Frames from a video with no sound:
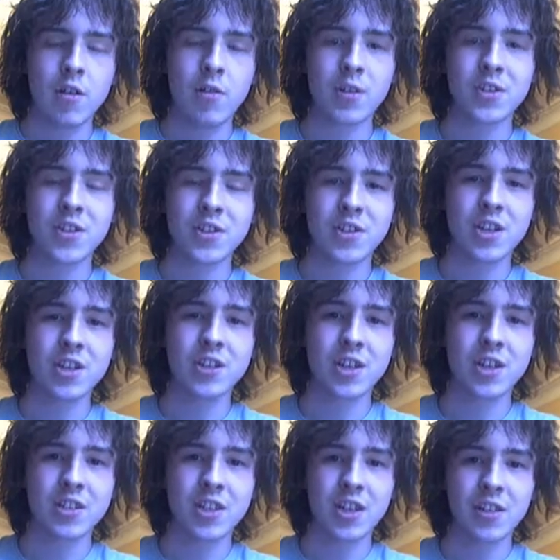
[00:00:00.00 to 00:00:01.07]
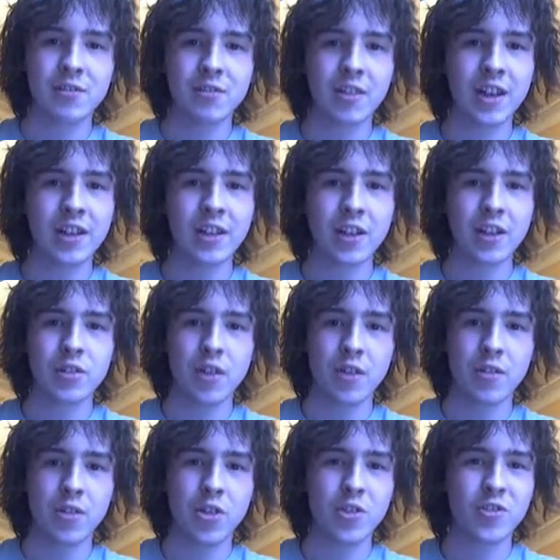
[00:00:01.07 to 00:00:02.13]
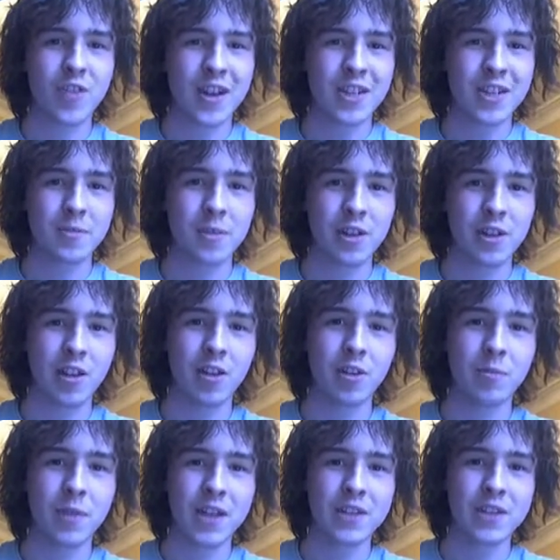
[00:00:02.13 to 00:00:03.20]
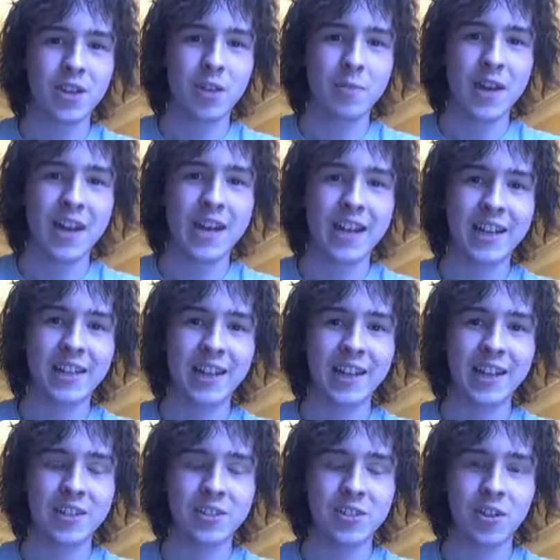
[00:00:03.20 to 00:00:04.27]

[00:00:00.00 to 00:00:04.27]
Once at GCSE for English, I wrote a dramatic monologue based on a Bare Naked Ladies